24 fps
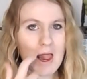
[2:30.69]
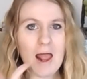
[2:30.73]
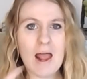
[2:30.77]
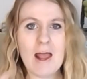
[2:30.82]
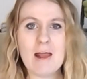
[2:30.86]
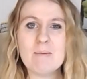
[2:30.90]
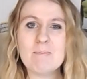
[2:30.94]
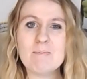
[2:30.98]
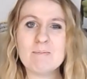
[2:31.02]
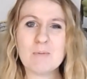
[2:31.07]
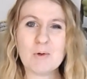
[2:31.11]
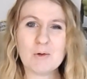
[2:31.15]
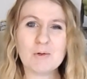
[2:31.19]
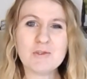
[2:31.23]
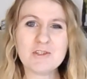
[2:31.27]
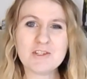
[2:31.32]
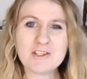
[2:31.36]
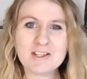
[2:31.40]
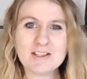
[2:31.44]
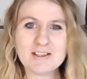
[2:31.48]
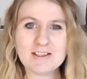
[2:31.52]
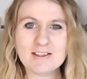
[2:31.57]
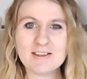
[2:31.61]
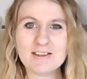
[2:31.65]
And most
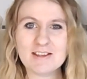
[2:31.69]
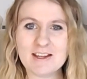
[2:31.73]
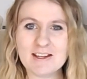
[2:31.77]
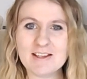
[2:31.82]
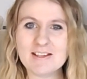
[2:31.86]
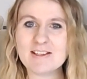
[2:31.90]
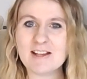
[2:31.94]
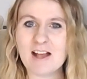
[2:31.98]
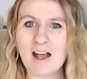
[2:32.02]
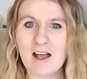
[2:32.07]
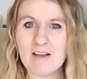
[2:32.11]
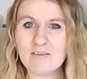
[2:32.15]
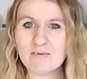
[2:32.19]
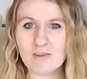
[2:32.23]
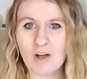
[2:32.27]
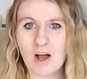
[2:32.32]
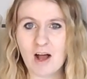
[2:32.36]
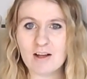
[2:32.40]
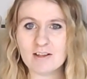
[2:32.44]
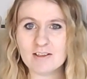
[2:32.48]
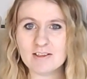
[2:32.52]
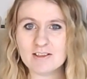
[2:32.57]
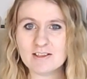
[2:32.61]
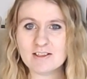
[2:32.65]
of the things I've
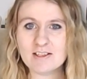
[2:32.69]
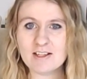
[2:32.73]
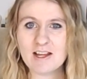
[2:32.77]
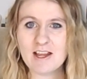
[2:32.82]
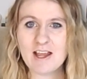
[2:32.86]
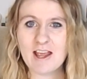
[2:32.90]
gotten